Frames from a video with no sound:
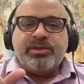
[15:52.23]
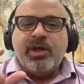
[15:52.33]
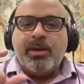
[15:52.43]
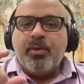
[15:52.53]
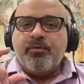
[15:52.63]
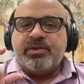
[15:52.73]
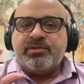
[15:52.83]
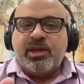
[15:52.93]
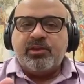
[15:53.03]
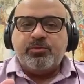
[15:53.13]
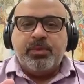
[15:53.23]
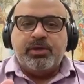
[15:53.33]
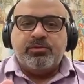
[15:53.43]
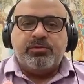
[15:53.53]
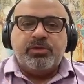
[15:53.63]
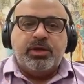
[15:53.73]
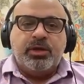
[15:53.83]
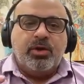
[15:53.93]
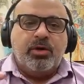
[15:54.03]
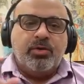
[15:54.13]
type of assessments,
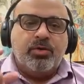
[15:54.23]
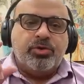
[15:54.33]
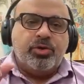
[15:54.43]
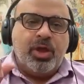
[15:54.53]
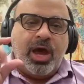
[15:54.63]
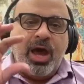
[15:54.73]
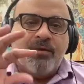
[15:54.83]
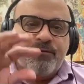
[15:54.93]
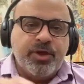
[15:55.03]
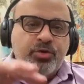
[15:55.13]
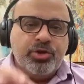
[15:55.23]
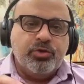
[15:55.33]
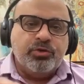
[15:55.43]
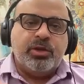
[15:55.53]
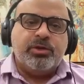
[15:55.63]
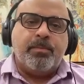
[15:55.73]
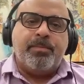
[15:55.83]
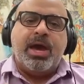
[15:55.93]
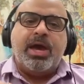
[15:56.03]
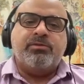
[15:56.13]
have you used in the
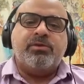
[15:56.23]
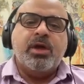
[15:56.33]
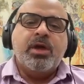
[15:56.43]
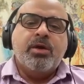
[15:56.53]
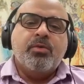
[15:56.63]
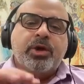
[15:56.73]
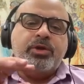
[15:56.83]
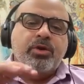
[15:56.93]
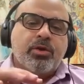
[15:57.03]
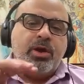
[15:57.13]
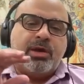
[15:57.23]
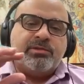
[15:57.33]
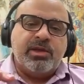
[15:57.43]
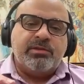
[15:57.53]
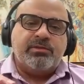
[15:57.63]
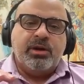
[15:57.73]
past when you're assessing